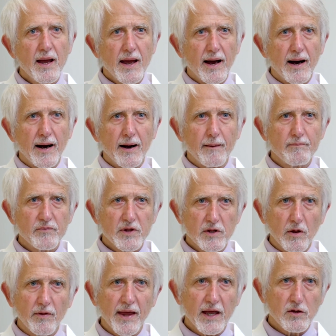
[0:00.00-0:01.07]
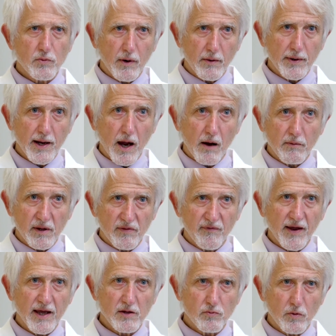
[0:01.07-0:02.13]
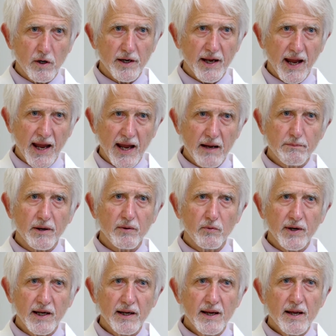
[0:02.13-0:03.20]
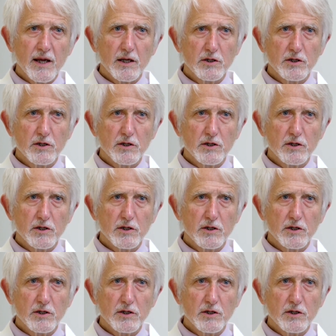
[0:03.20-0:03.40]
Um, so that's where we are with phase 1A, but we